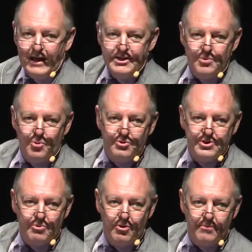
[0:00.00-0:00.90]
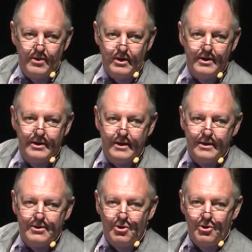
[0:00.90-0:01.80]
and supporting what my
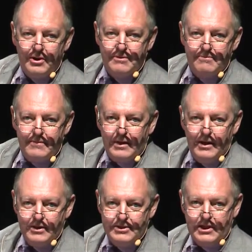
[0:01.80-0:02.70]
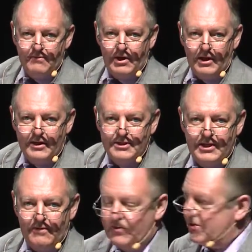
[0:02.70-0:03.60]
colleague uh, Steve Culley has
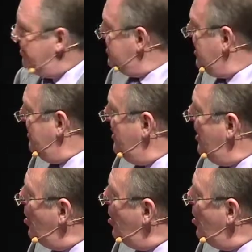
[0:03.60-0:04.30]
said for some time,